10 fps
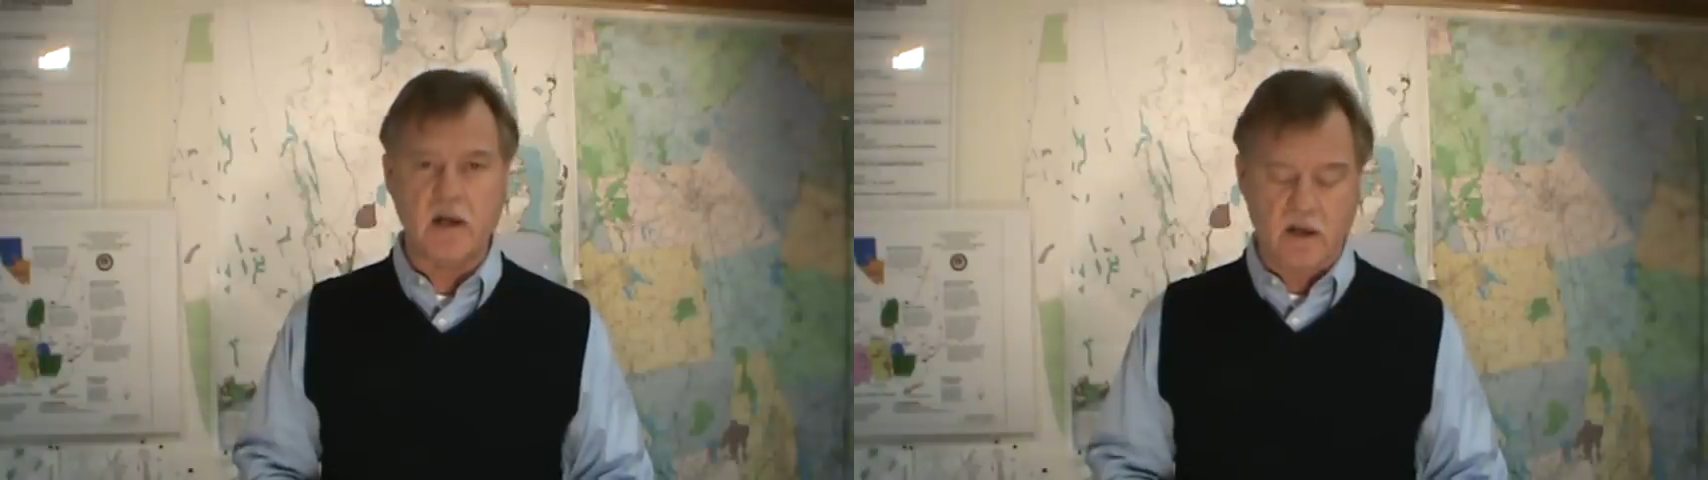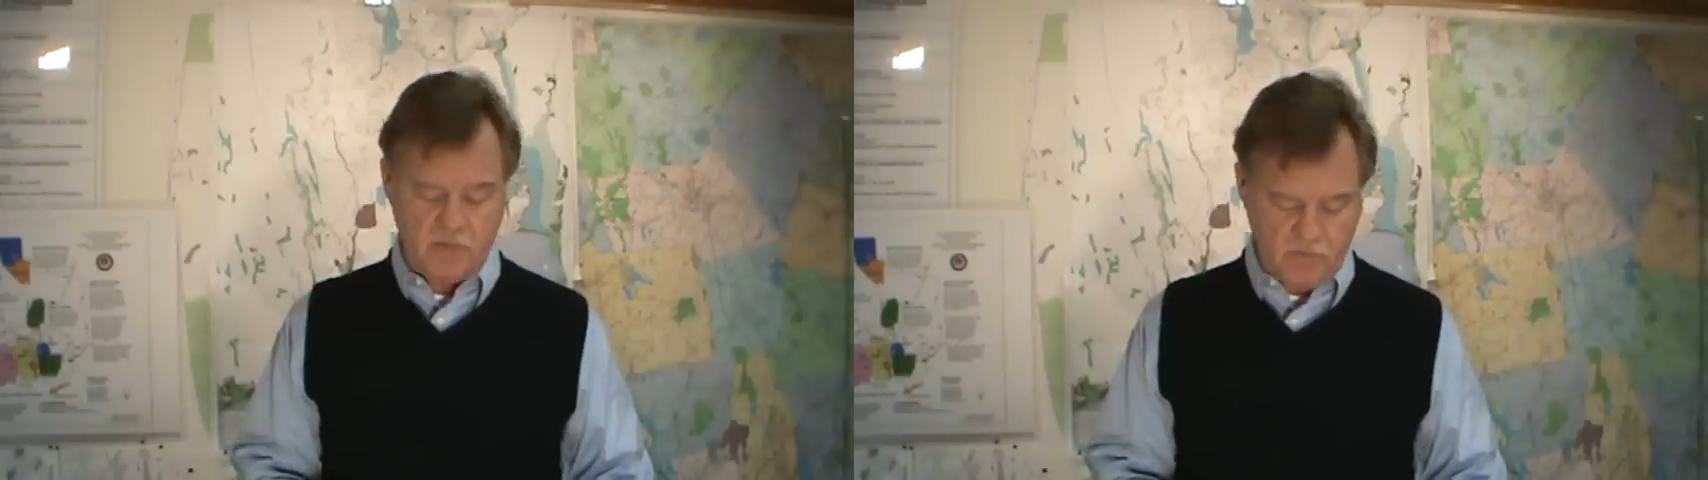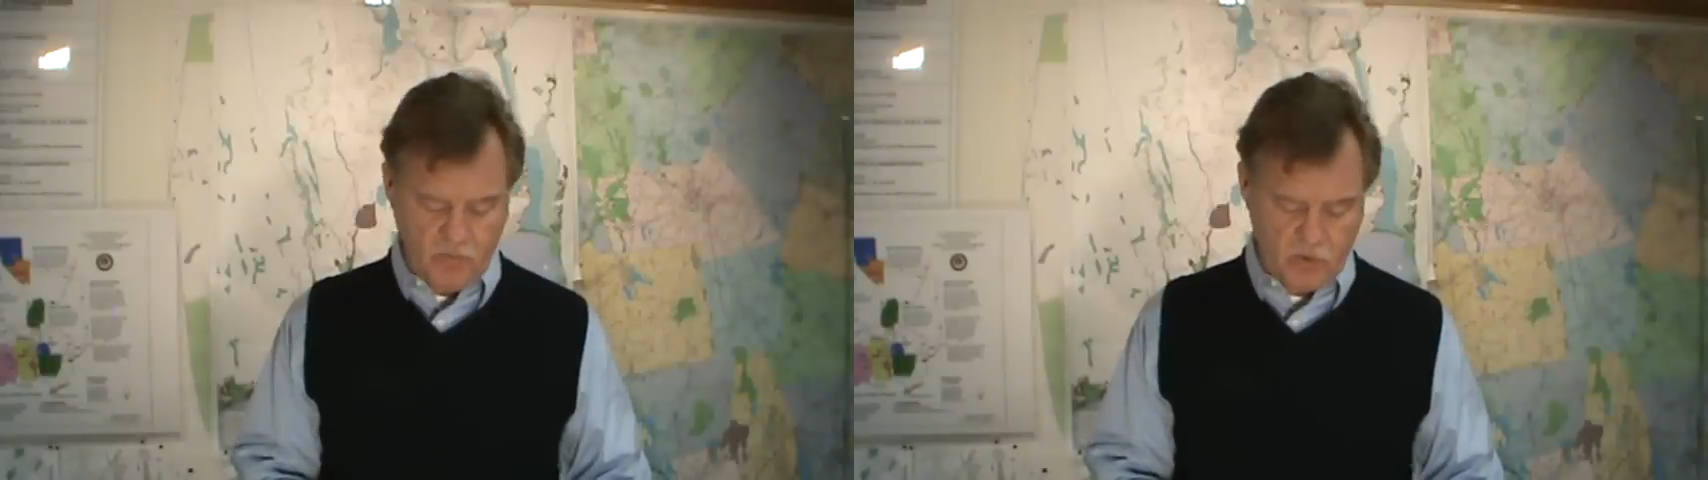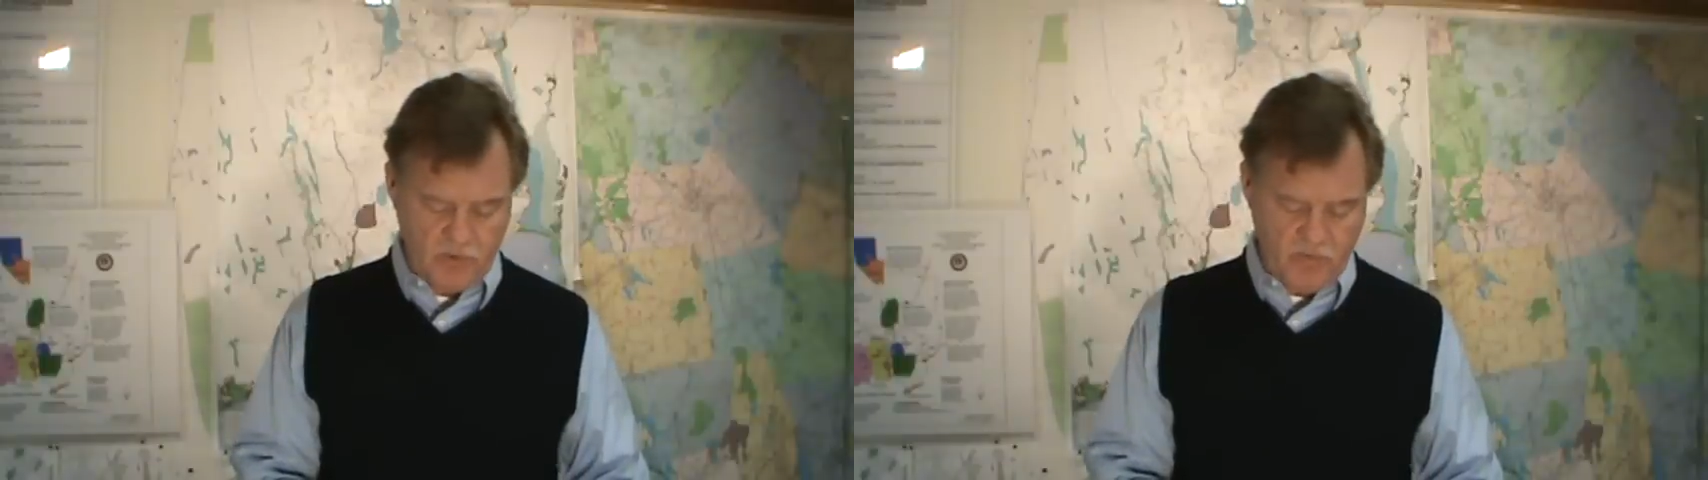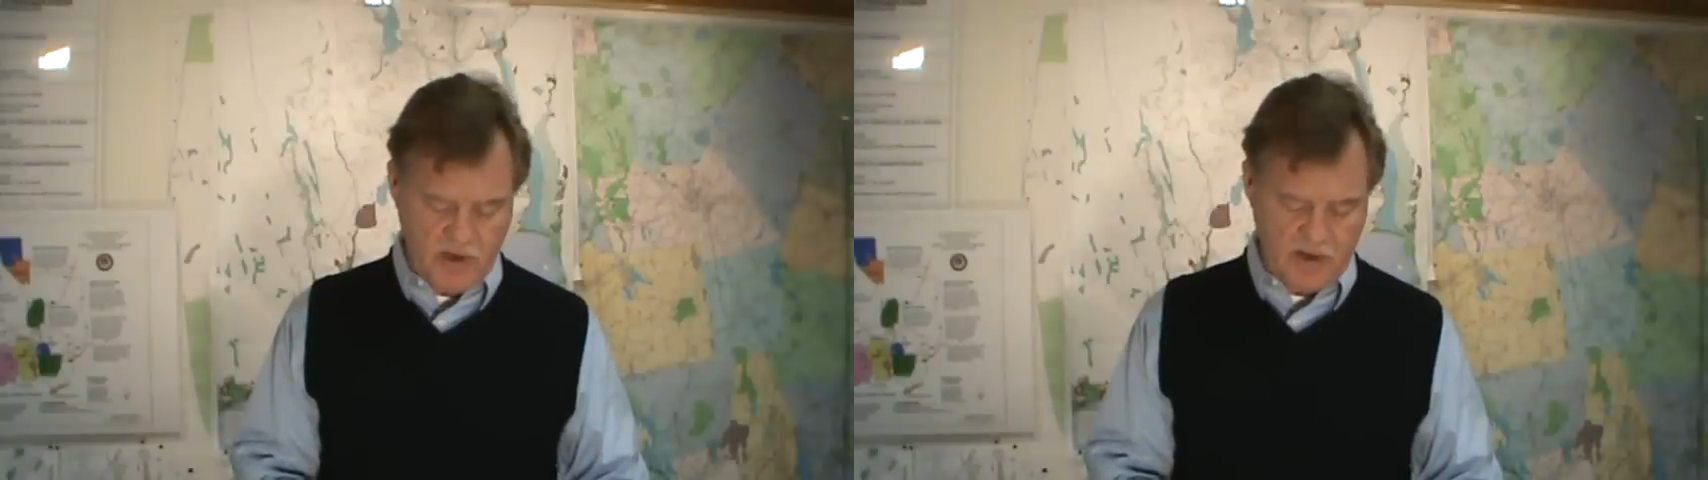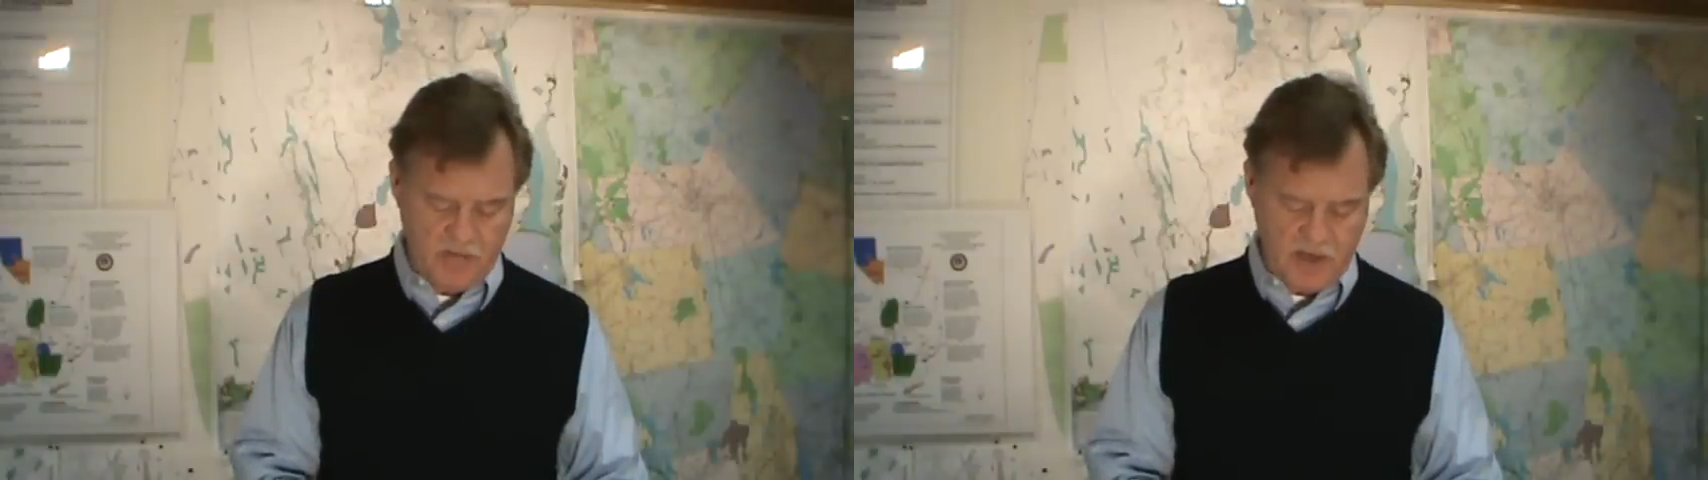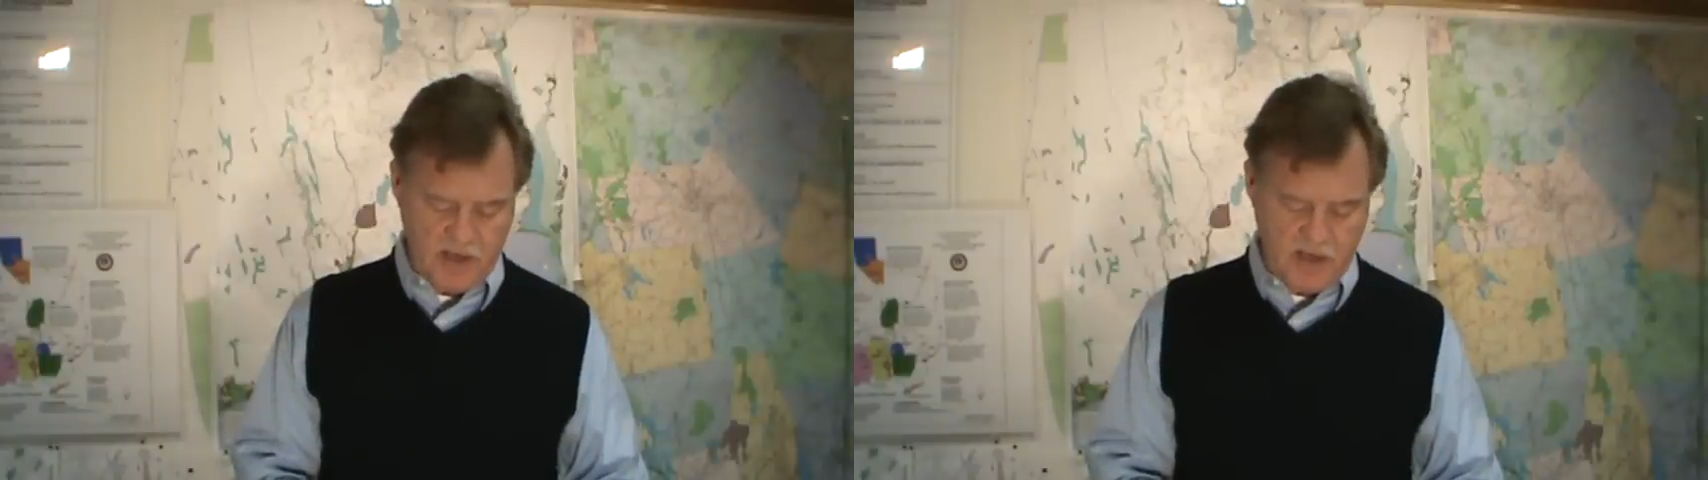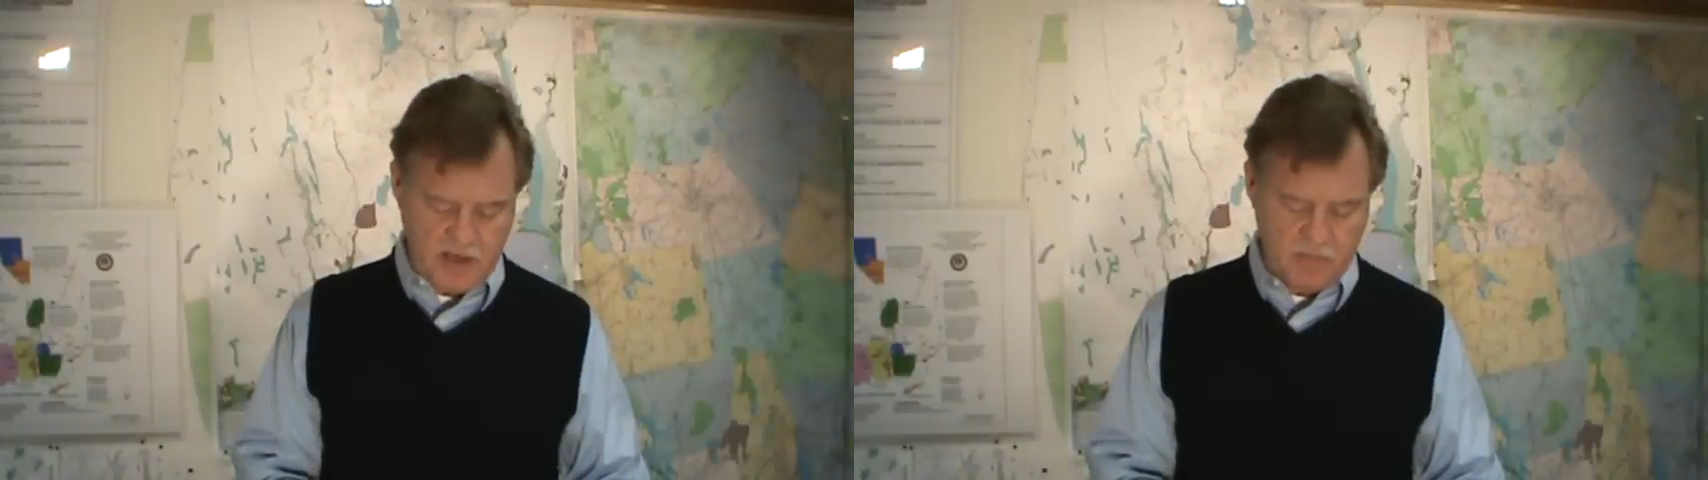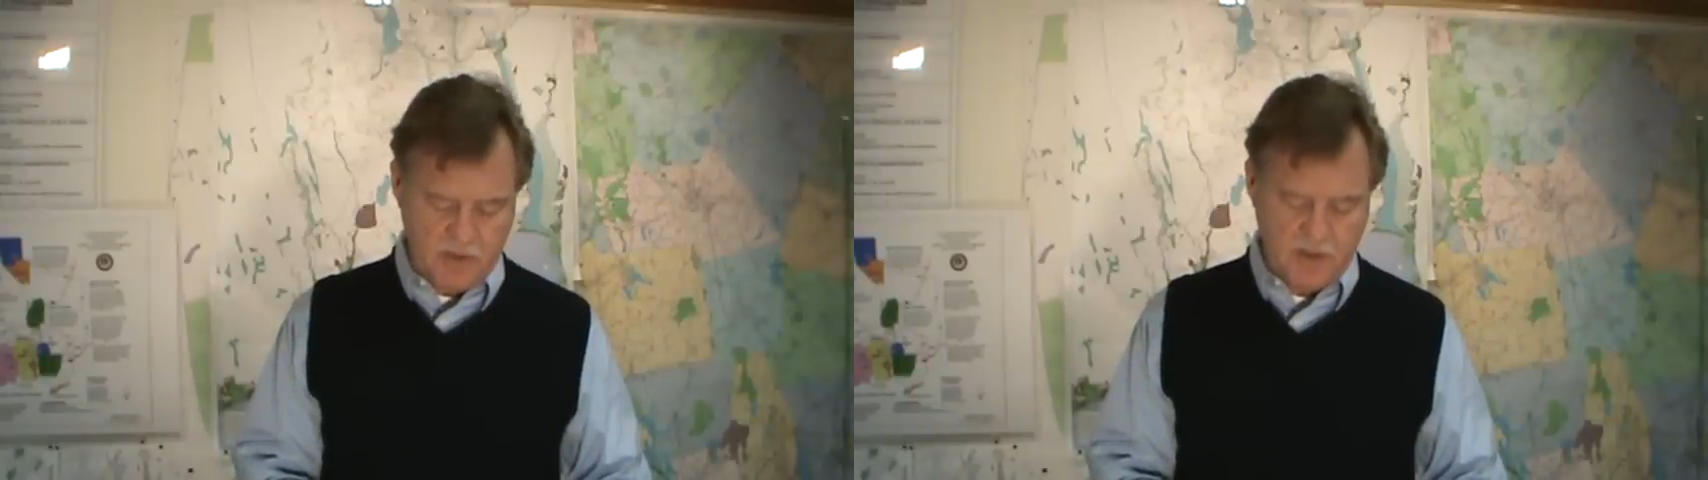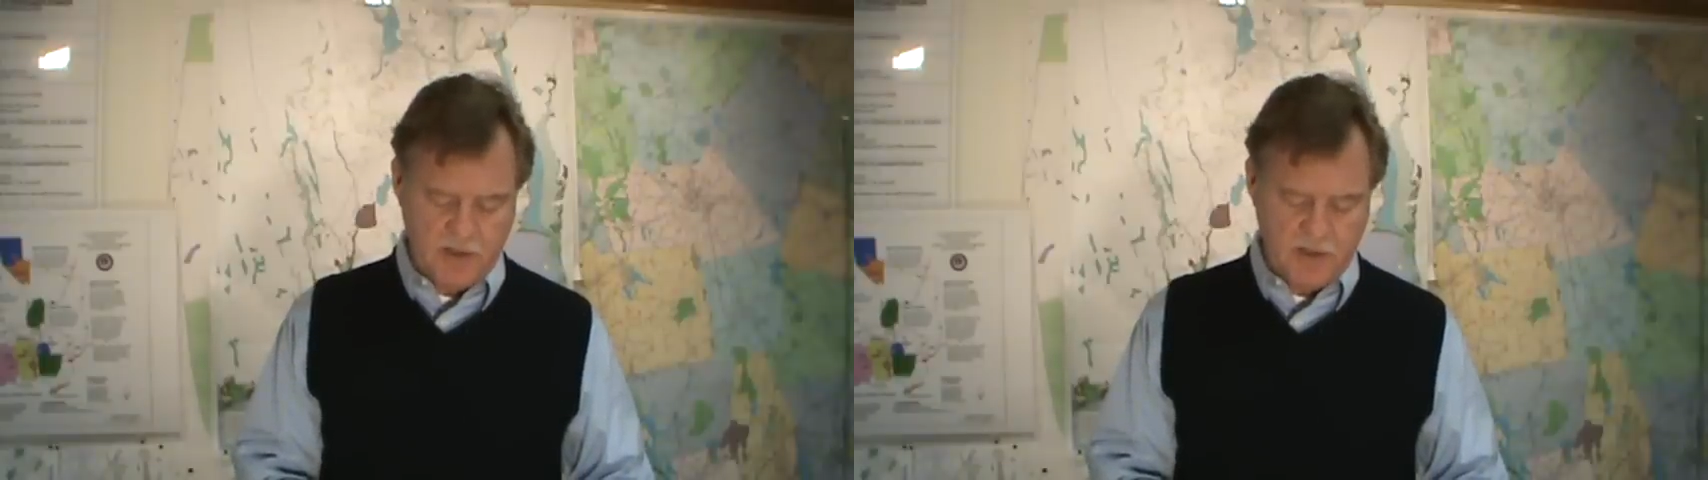at 11:45 a.m.